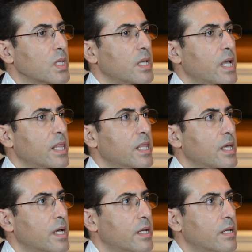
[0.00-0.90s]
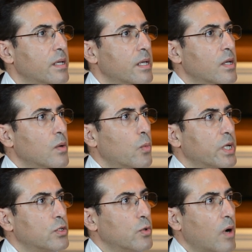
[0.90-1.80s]
then we
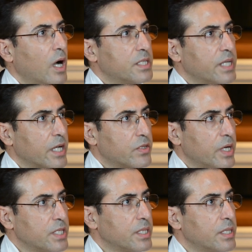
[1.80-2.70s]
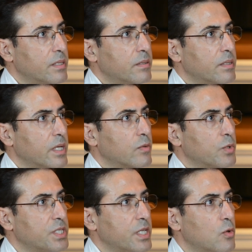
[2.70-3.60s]
do contact tracing, and
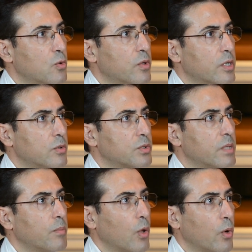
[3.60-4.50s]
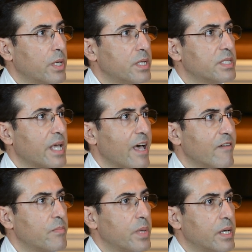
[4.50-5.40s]
we see who those employees
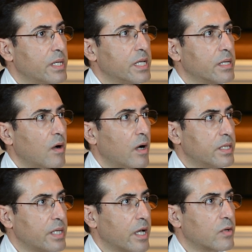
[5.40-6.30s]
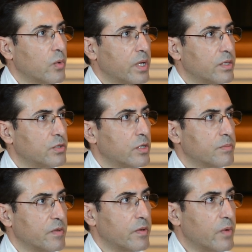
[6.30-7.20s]
have been in contact with in
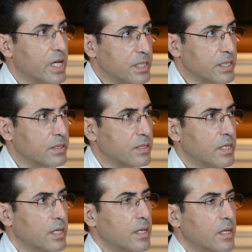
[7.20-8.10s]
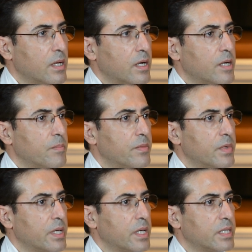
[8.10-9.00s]
terms of the residents.
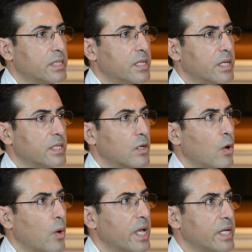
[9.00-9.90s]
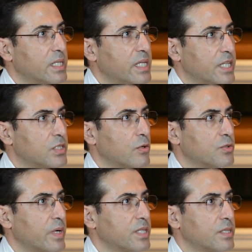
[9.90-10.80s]
And go ahead and test
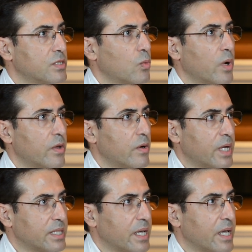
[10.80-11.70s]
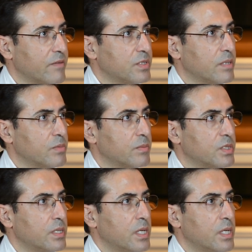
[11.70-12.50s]
those residents whether or not they have symptoms.